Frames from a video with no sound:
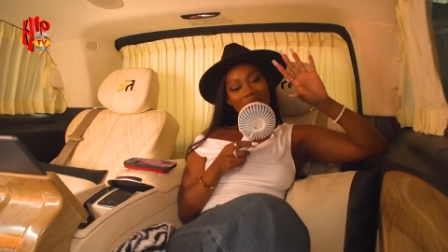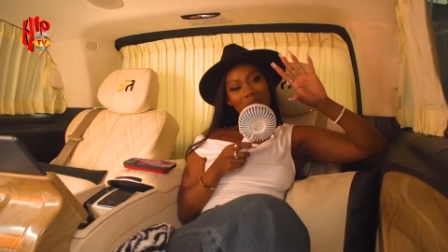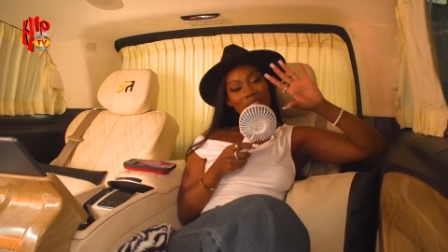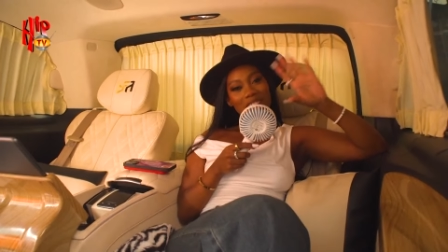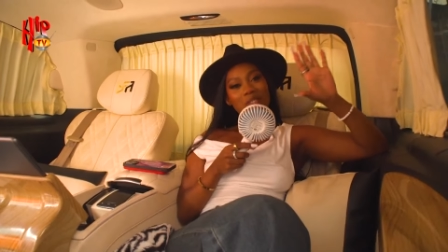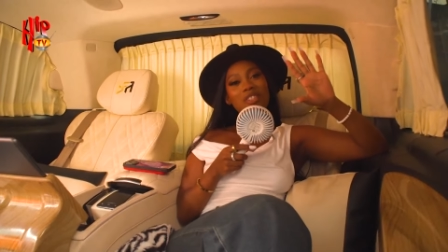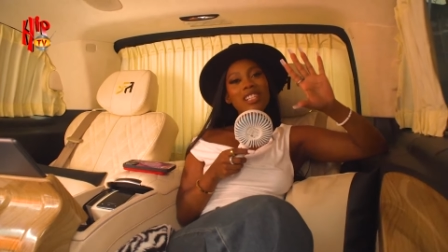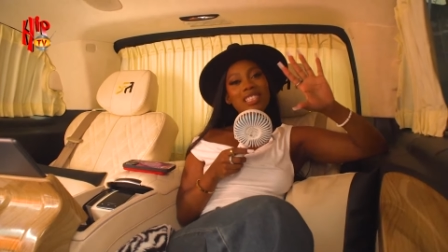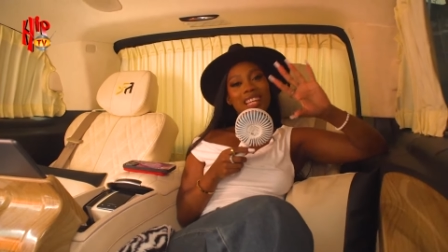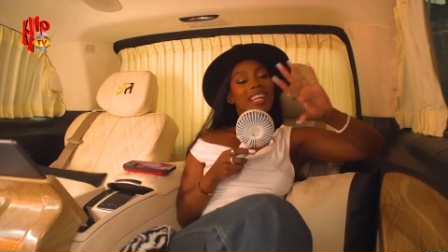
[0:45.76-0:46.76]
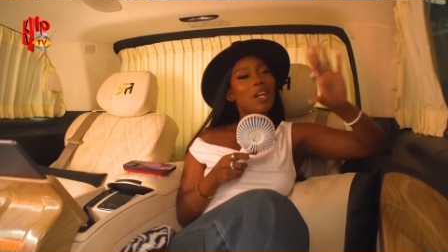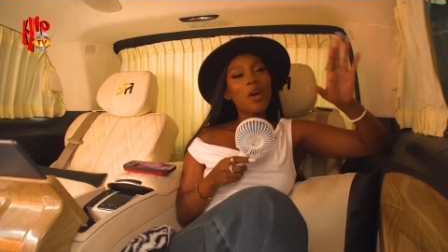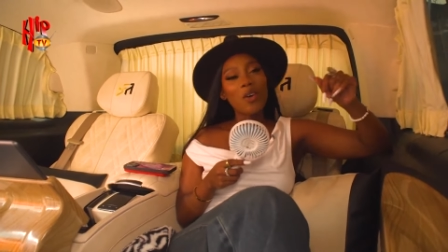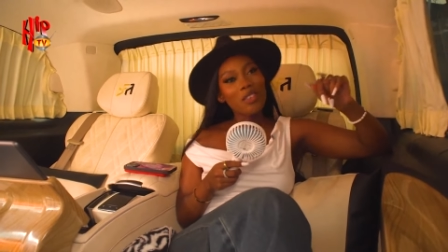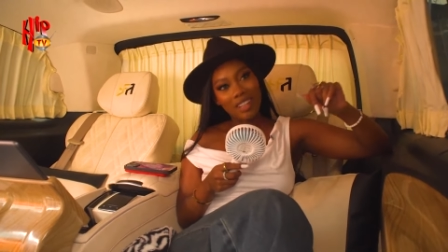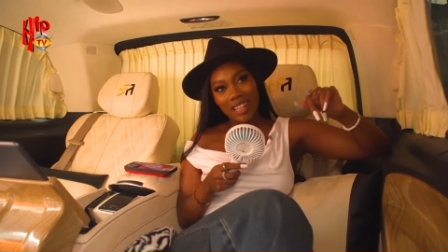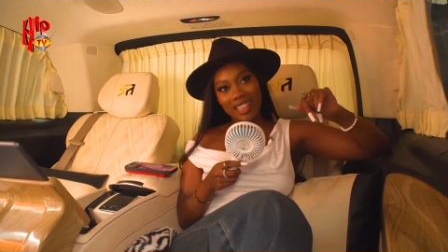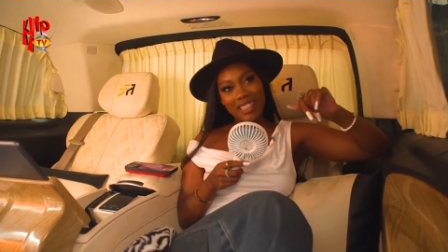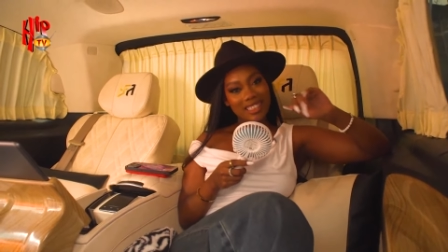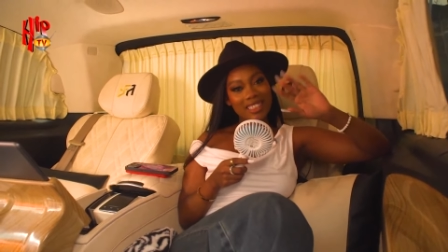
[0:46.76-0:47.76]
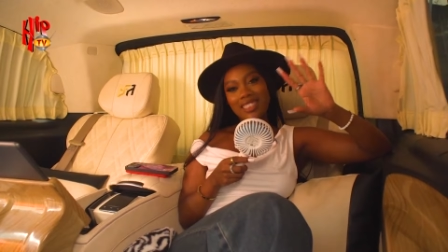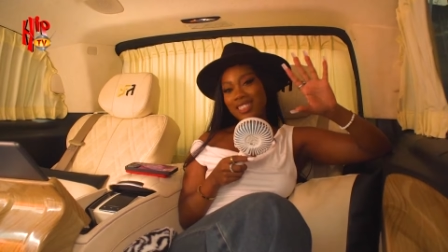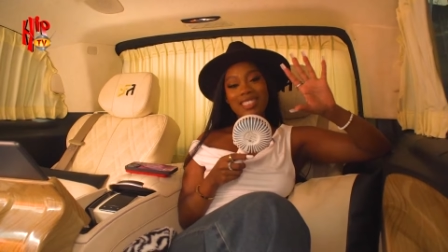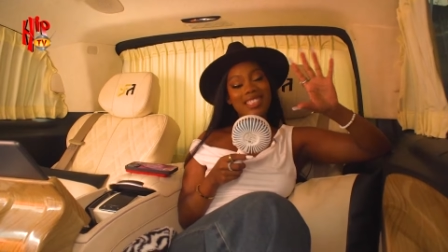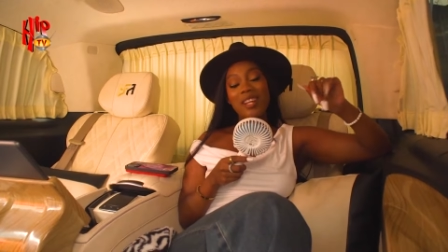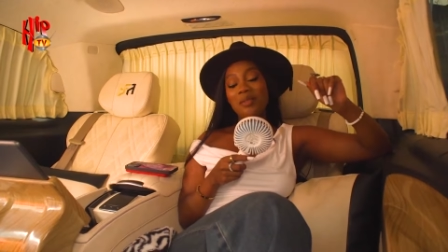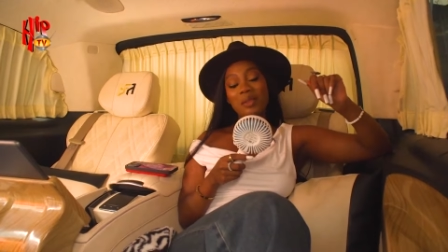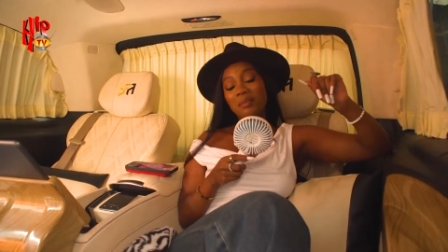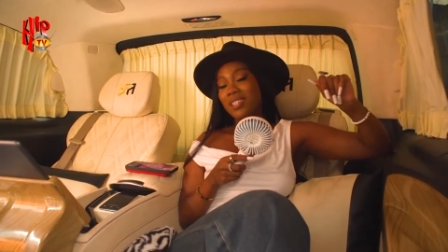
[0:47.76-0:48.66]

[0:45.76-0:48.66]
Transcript: I'm literally taking over because this is a day with